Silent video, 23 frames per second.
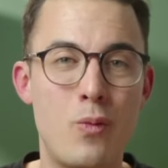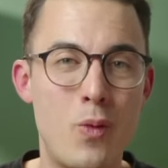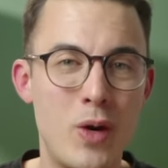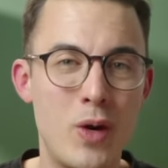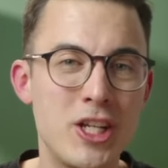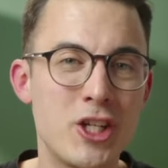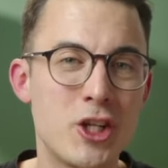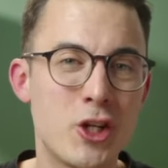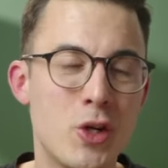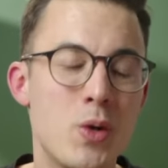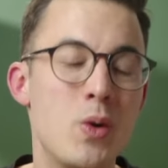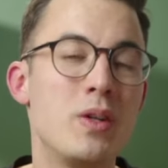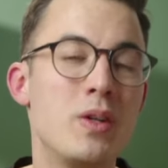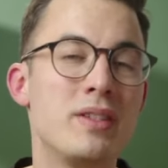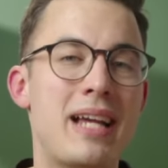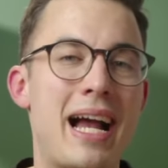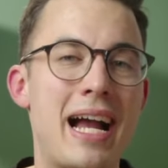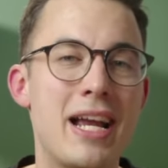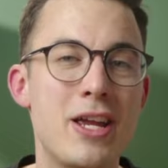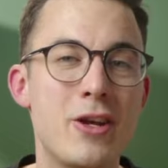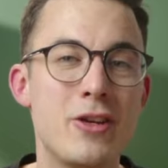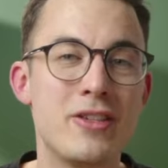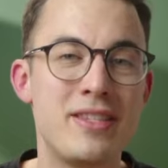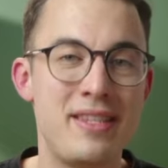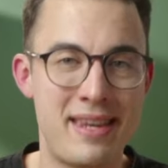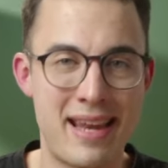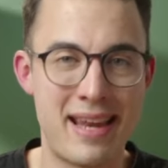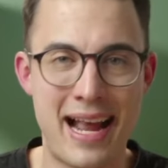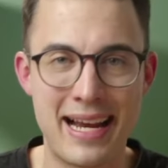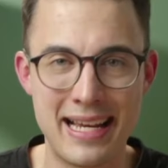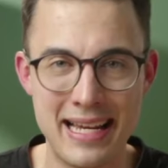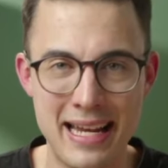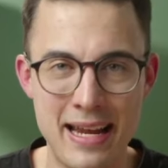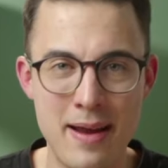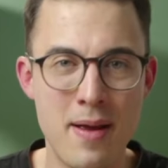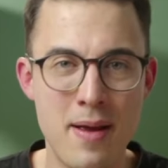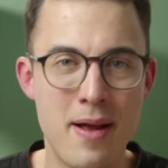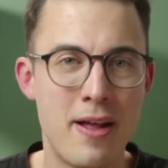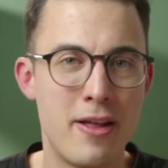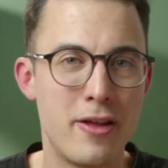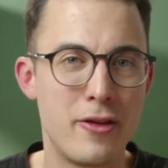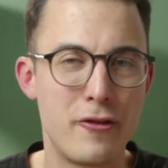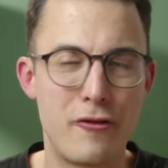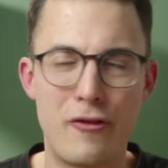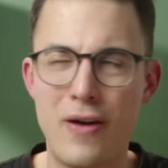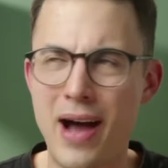which tools I use 90
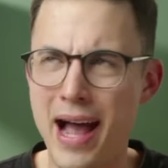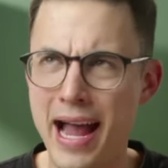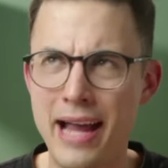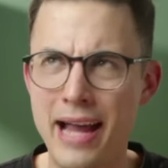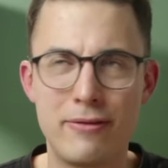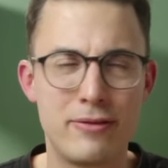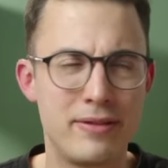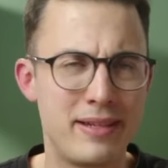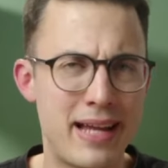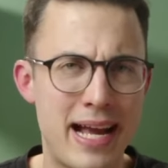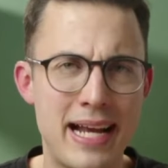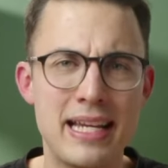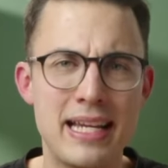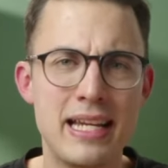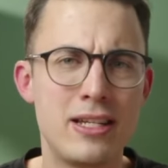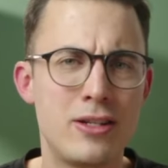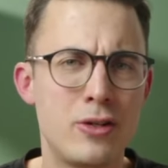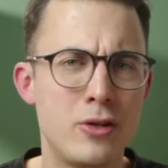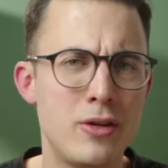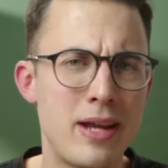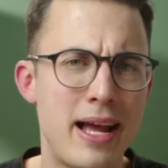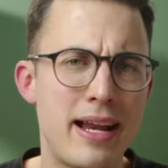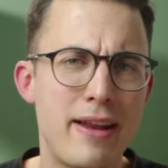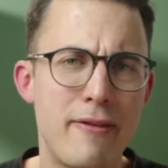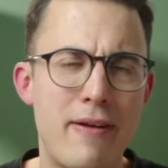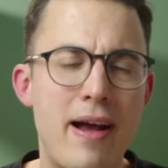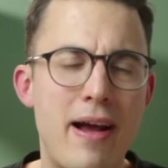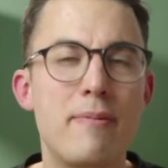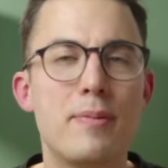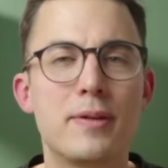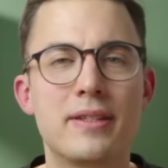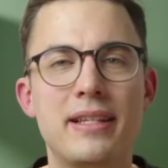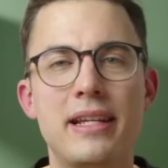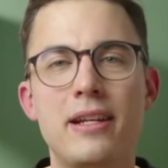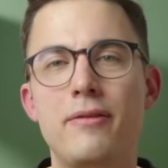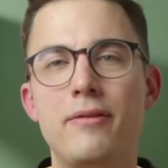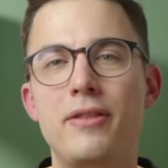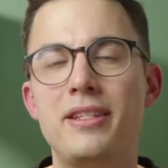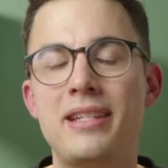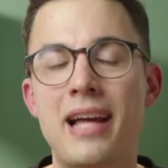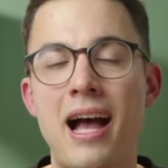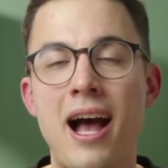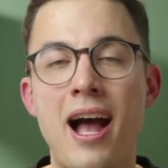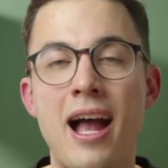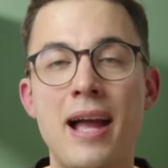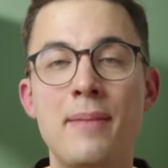95 90 to 95%
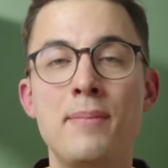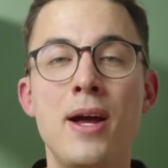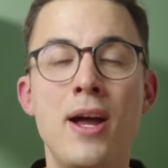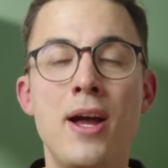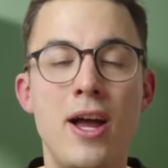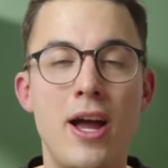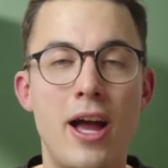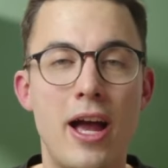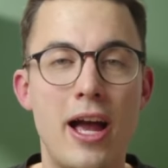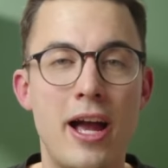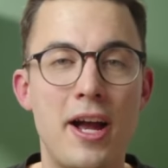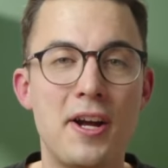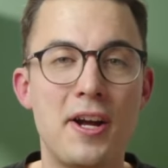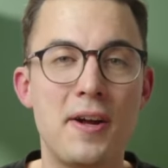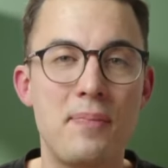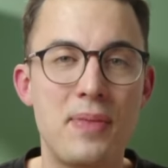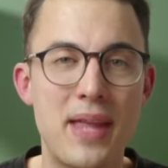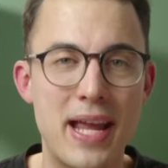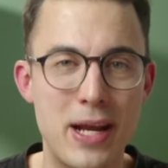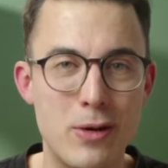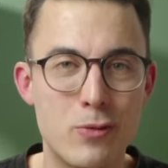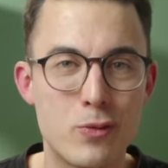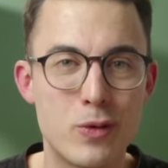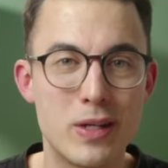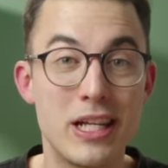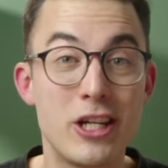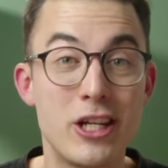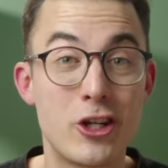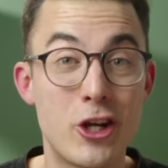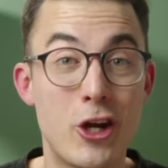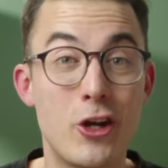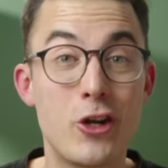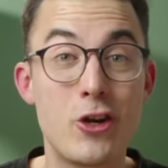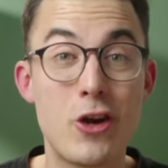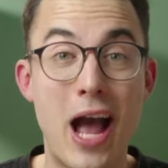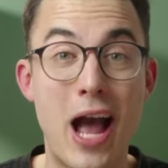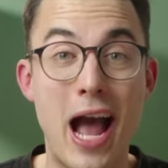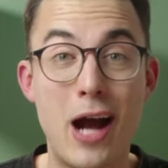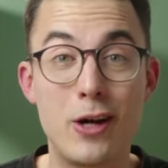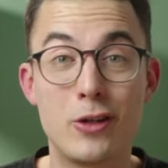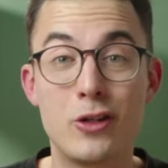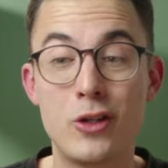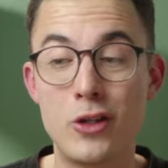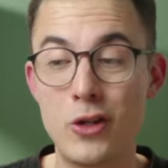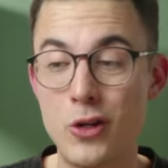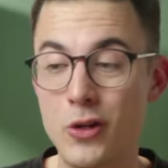of the time um, and really show you
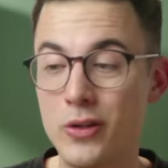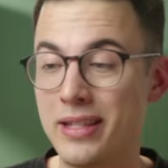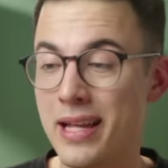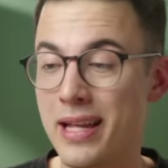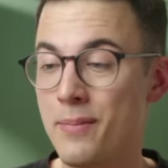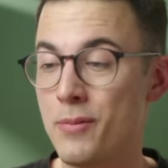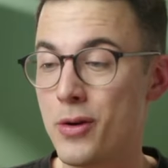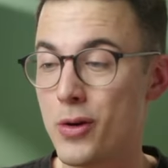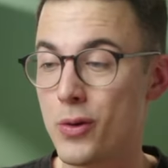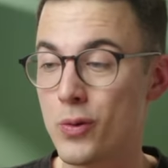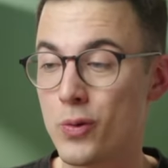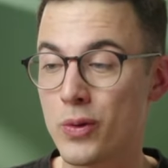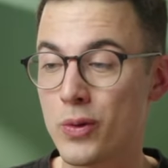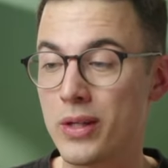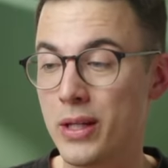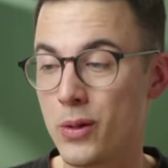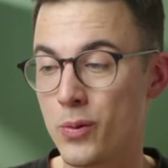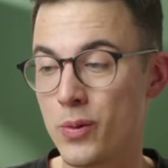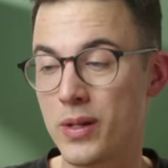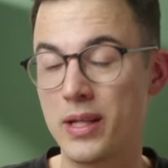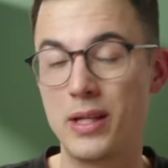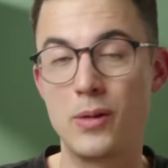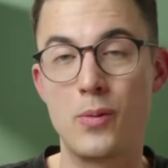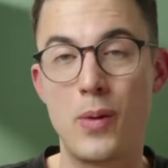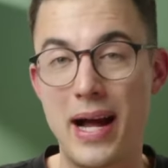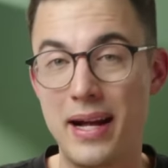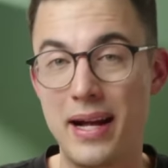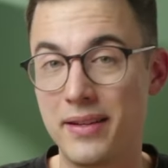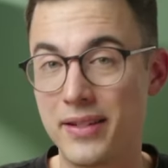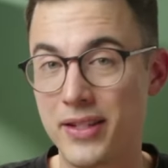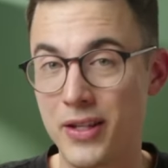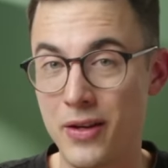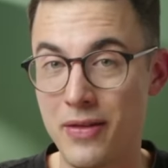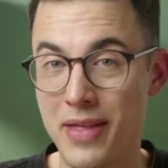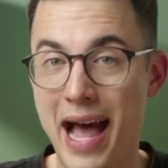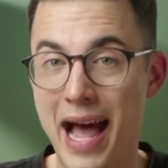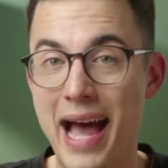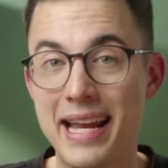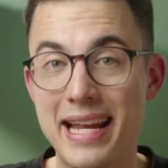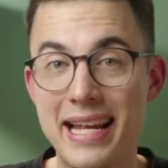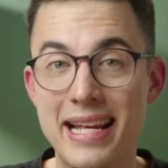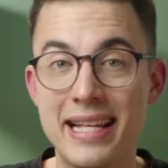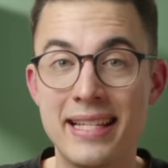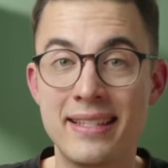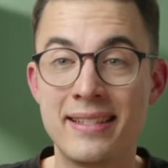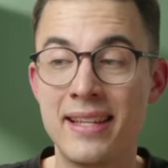how to use them really, really well. So
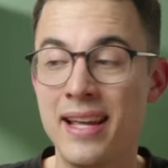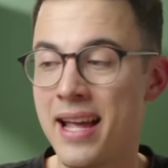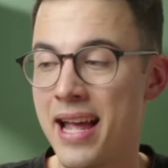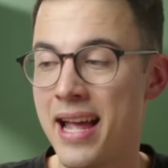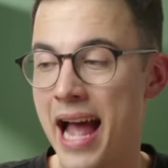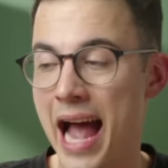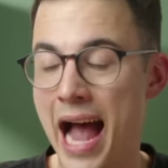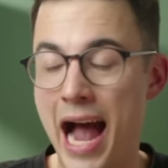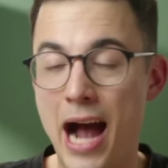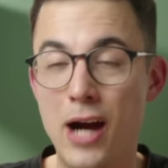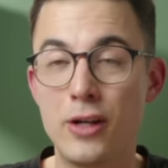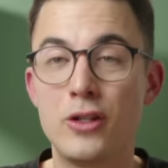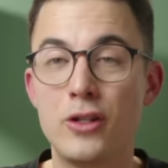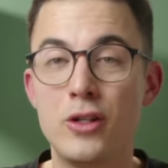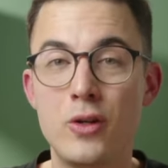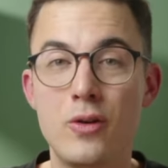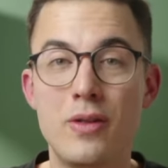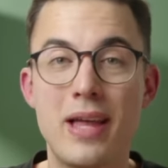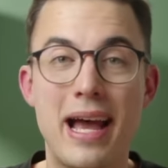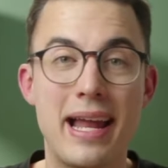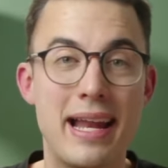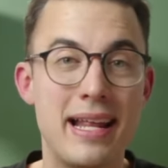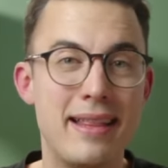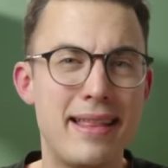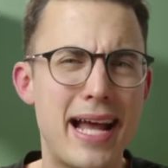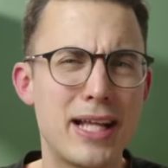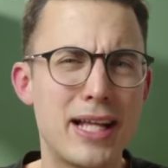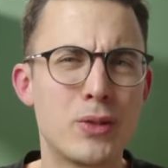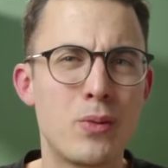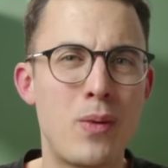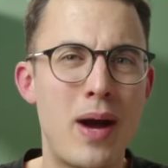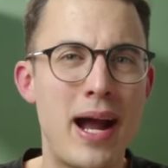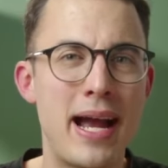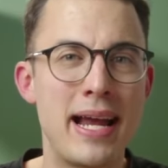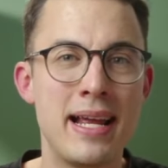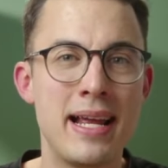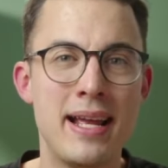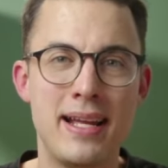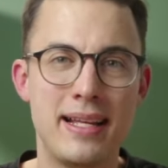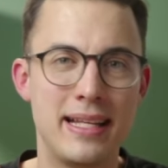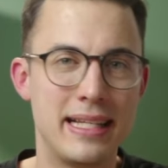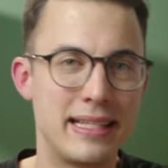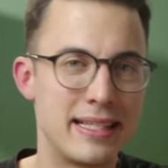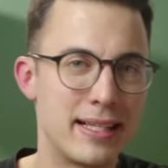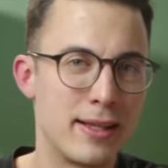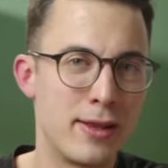that is how to do that. And that's why
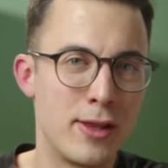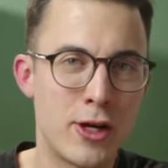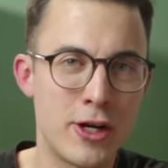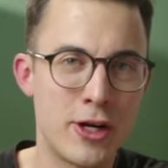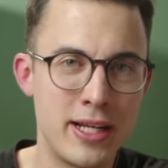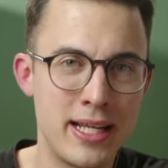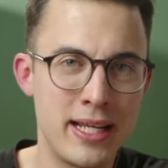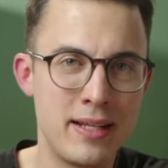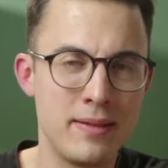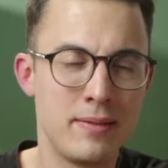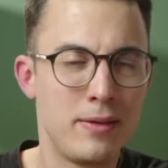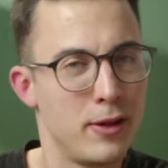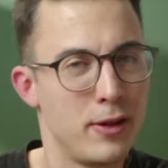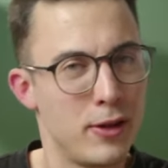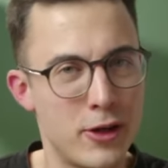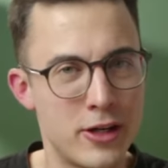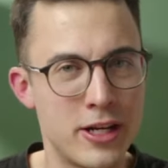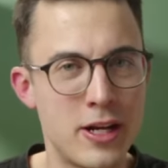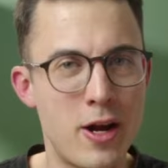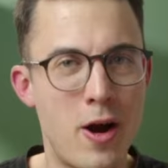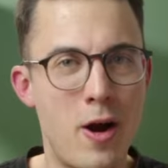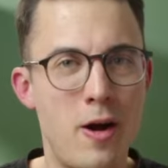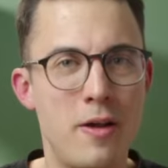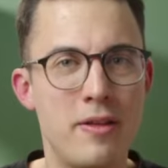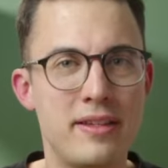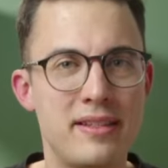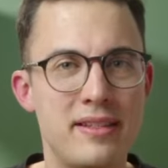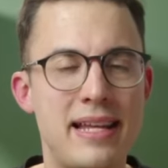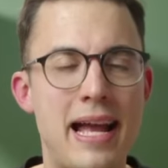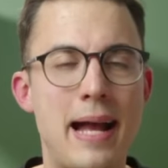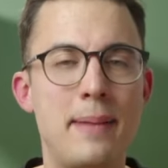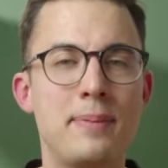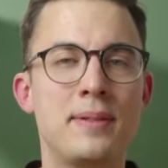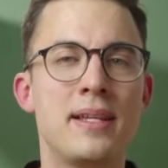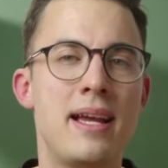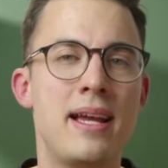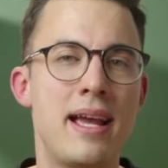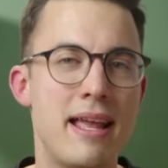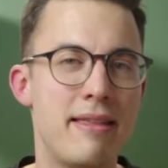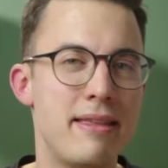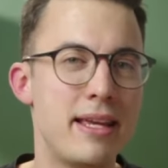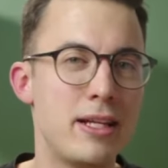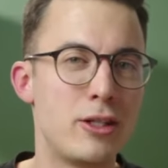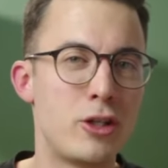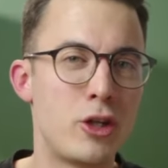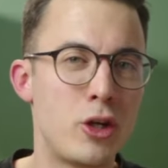it's learning, learning all the steps.
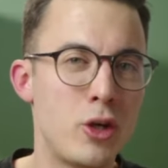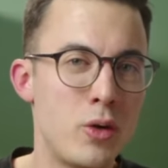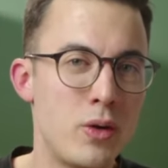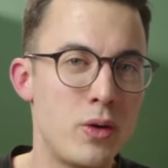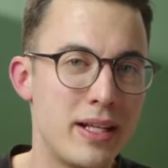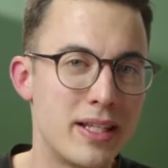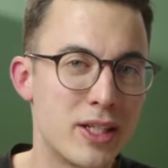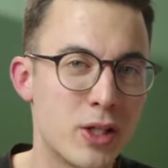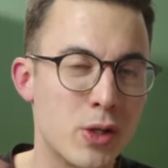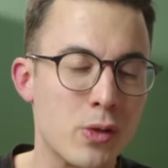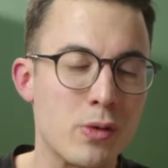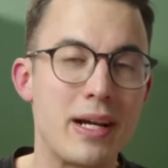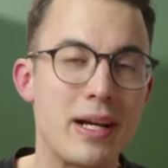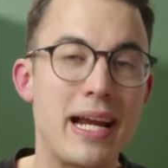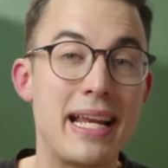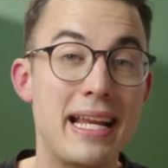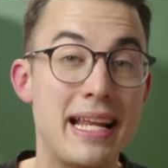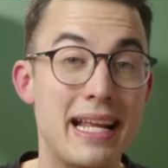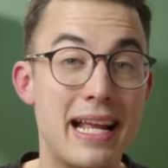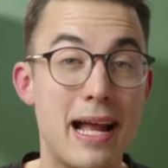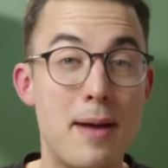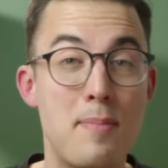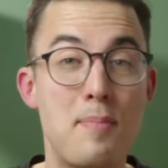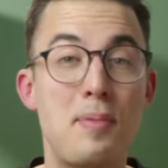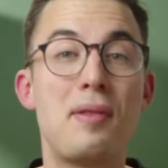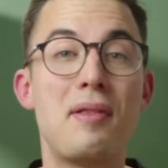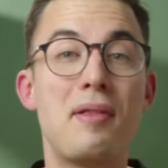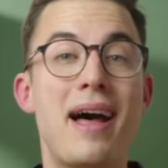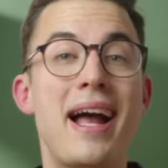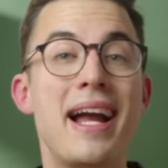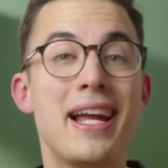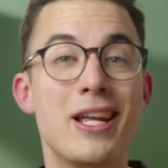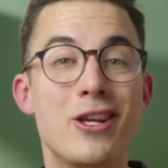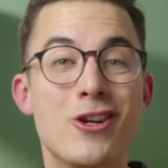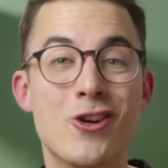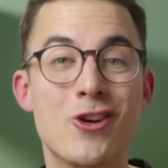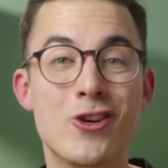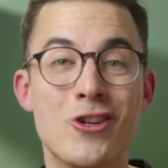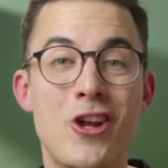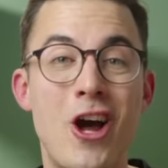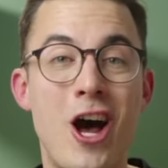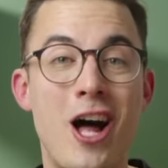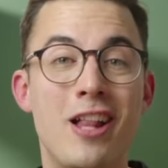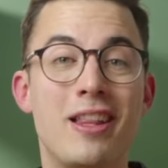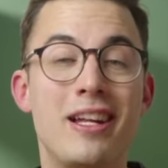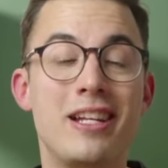And then two, it's creating, applying
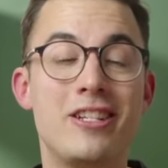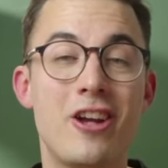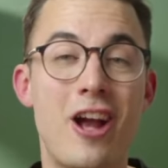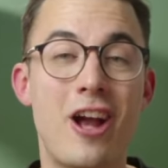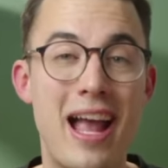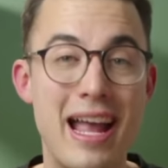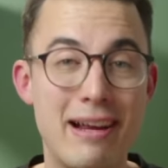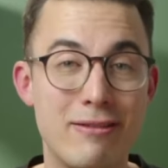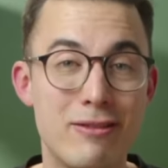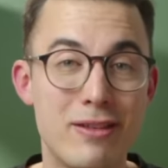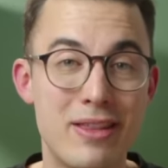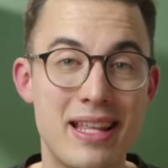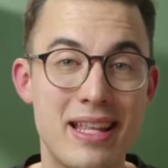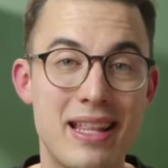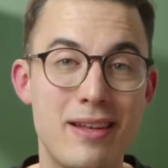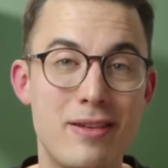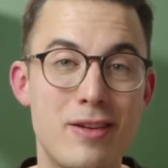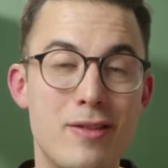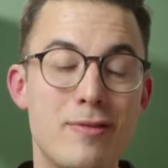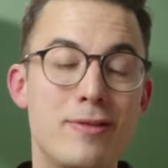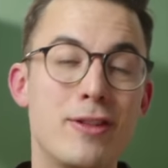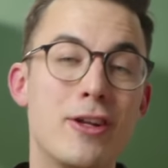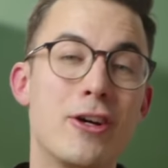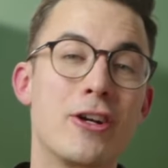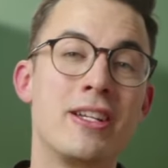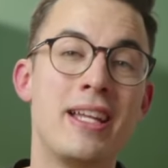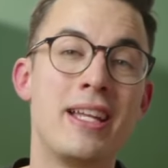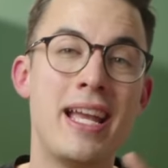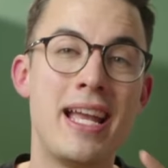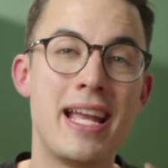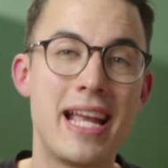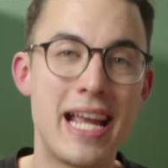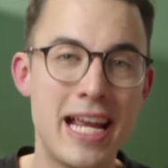your knowledge, everything that you've learned